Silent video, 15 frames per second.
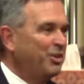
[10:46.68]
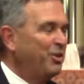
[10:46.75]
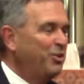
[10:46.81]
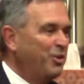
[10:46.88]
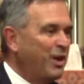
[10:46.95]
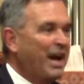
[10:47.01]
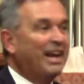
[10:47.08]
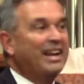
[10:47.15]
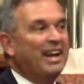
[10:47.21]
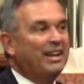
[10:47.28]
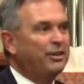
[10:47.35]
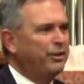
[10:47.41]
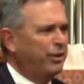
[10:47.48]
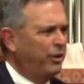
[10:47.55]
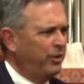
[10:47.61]
who I got
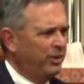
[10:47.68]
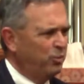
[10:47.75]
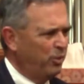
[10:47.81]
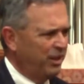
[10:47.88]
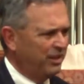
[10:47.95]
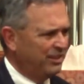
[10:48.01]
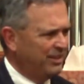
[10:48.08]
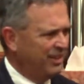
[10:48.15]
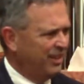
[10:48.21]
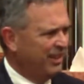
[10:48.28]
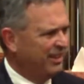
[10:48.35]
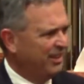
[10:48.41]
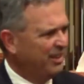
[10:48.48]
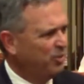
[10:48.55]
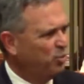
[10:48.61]
to know. And
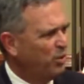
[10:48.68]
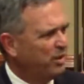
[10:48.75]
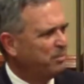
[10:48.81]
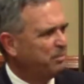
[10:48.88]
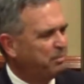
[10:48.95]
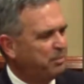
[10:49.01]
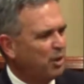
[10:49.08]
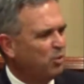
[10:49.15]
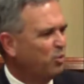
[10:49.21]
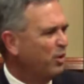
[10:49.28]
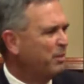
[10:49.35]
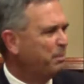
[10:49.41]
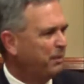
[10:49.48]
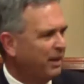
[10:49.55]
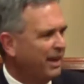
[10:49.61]
on
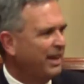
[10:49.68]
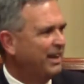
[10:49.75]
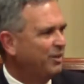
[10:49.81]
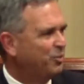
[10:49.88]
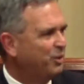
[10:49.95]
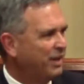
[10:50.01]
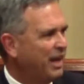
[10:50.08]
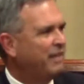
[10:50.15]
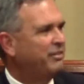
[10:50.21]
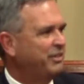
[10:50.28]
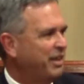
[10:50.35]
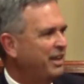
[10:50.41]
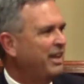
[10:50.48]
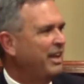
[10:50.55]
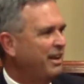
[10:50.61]
what planet would I
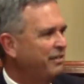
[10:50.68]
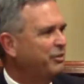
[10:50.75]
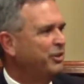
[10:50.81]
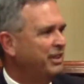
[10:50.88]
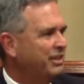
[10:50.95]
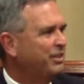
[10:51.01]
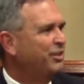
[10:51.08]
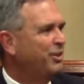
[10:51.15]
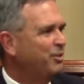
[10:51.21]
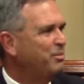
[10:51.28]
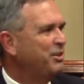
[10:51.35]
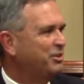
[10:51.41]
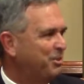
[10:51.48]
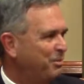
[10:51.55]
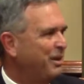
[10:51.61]
ever get to know
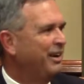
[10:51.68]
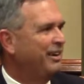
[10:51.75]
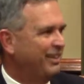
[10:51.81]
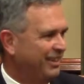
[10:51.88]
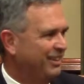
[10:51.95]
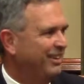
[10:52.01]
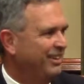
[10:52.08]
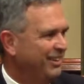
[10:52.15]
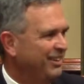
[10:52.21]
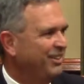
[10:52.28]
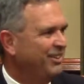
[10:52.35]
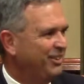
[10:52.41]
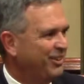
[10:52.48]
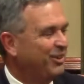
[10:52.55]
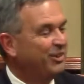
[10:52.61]
Miss America?
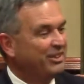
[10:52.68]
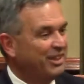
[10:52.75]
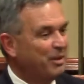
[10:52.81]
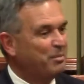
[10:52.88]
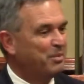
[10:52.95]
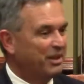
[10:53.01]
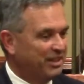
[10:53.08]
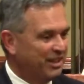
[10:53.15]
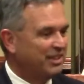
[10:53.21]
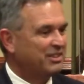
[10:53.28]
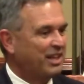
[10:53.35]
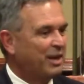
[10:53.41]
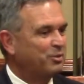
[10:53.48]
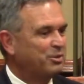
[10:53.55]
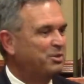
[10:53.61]
And yet because
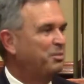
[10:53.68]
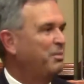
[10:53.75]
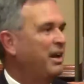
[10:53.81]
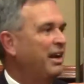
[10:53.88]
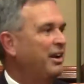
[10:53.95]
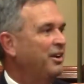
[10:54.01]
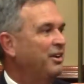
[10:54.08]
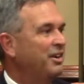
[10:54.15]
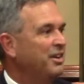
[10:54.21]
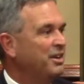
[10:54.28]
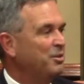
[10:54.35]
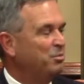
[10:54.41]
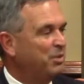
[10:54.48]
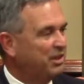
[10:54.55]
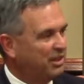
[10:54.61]
I was the mayor,
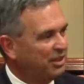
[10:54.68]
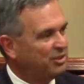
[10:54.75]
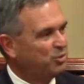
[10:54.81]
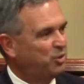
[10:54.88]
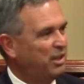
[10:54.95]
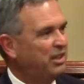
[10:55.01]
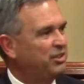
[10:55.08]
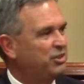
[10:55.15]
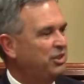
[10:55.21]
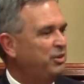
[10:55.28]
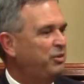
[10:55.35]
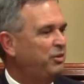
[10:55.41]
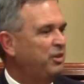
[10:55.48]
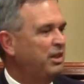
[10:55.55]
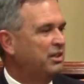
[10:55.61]
because she
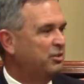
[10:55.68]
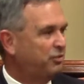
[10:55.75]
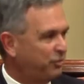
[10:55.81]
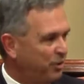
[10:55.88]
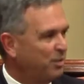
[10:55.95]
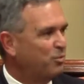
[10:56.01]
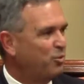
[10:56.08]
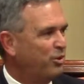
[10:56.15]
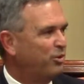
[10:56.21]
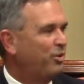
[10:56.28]
is from Warner